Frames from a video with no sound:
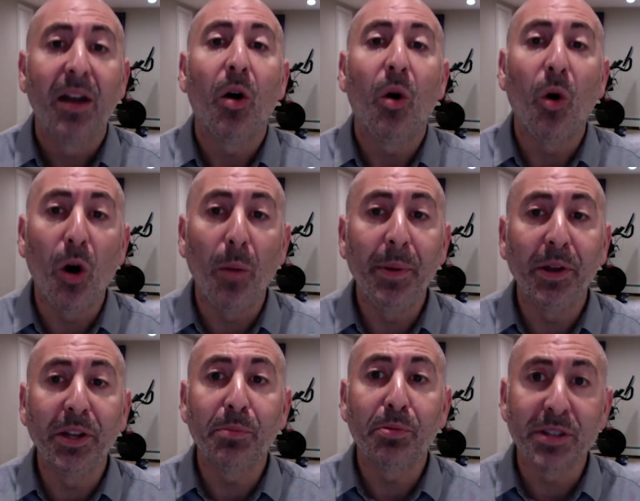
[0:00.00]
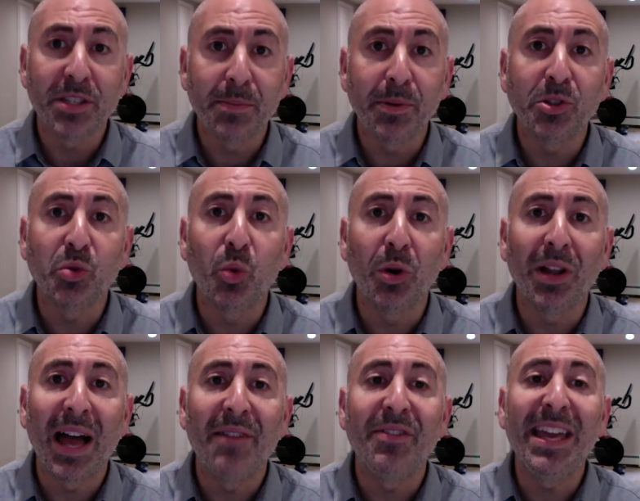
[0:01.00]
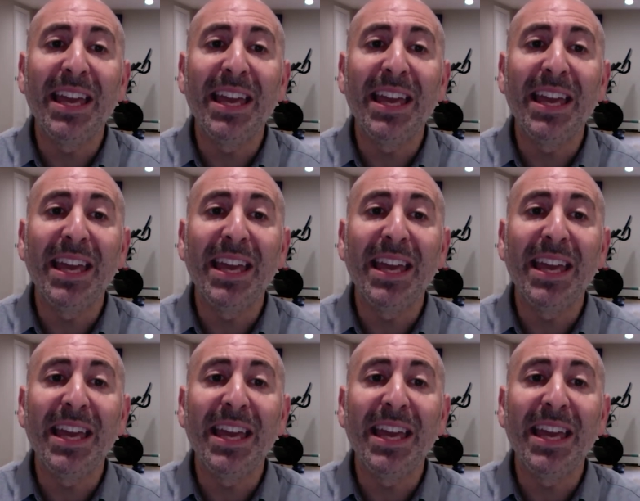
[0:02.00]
all building principals will have